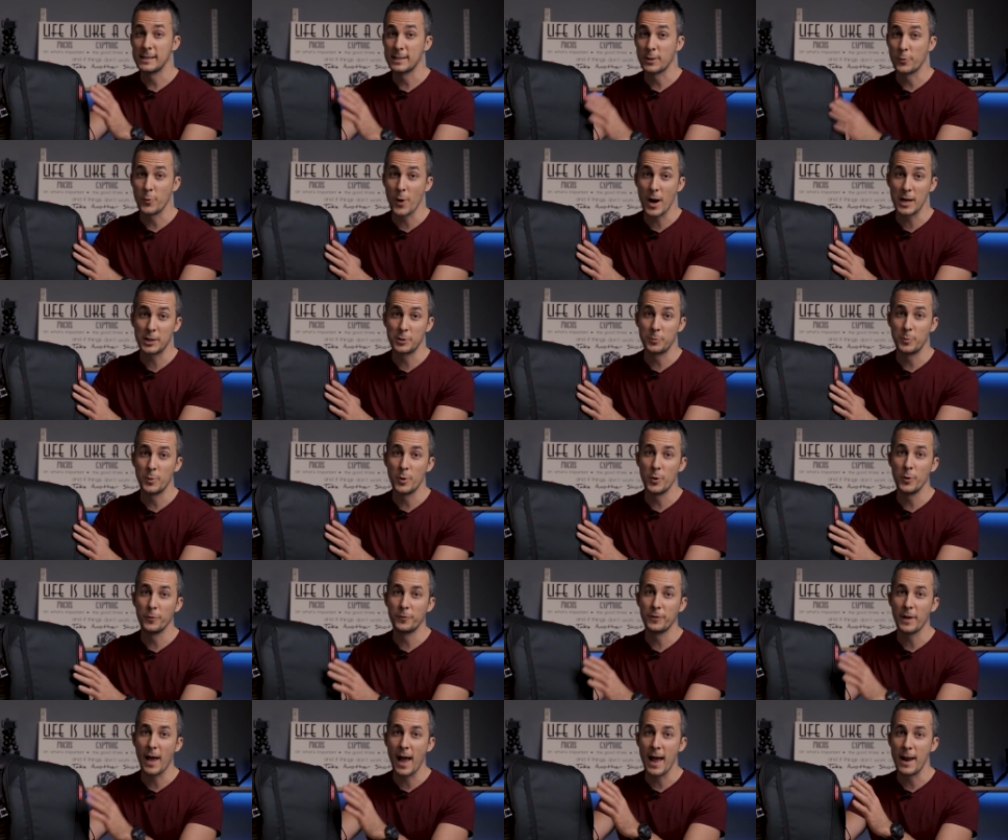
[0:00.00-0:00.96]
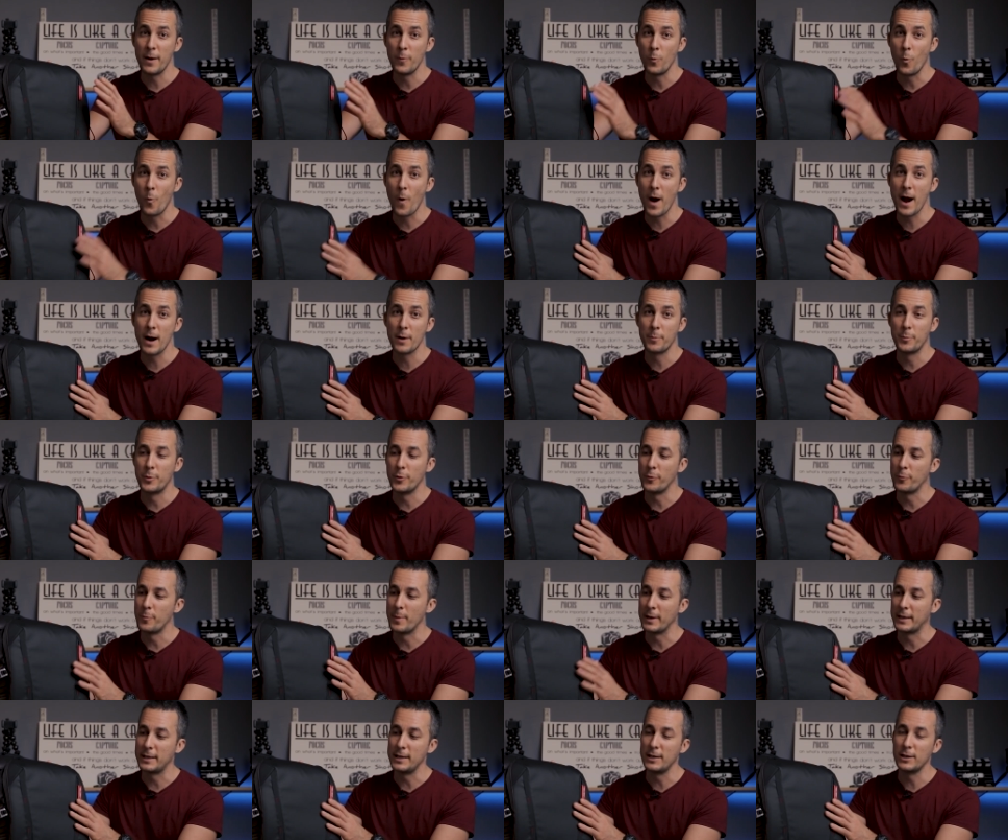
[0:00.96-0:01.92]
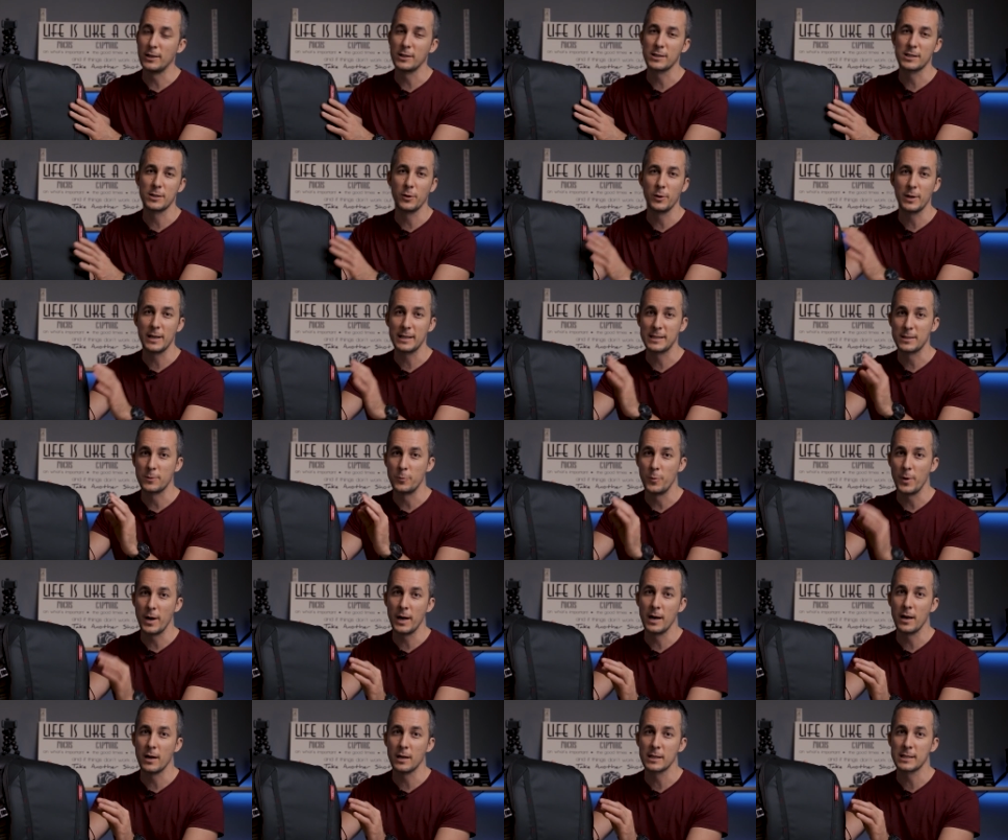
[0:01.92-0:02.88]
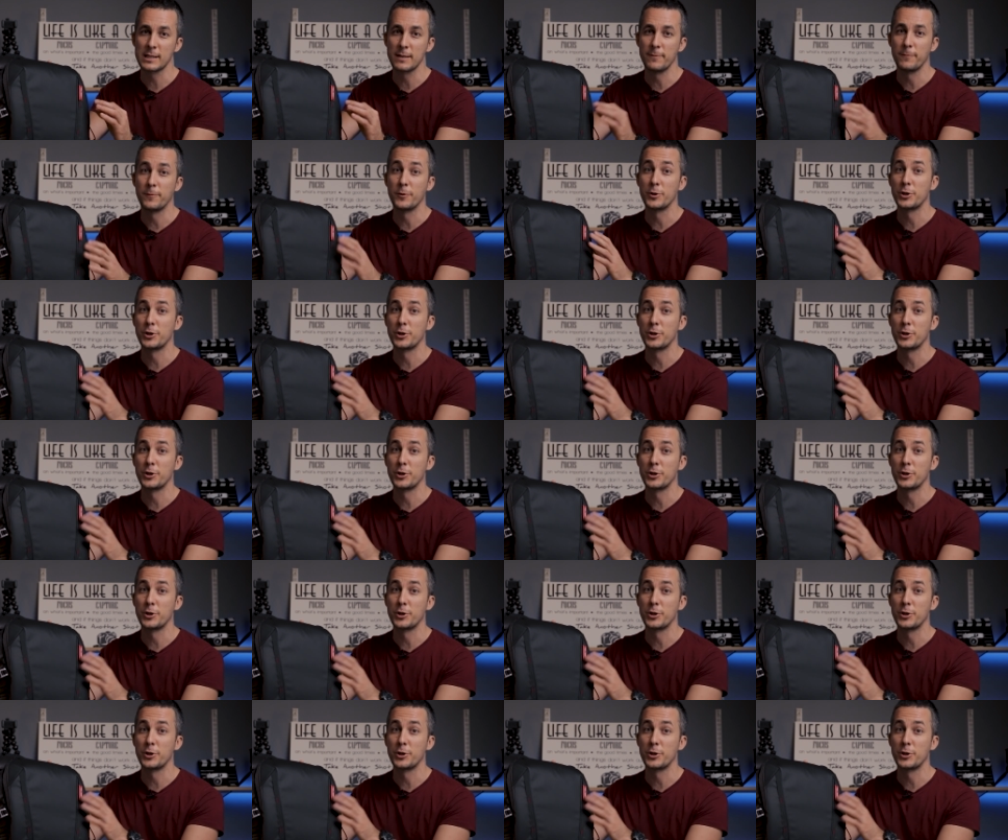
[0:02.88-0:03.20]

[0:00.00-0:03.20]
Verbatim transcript: scratch-proof and wear-proof material, so that's really awesome.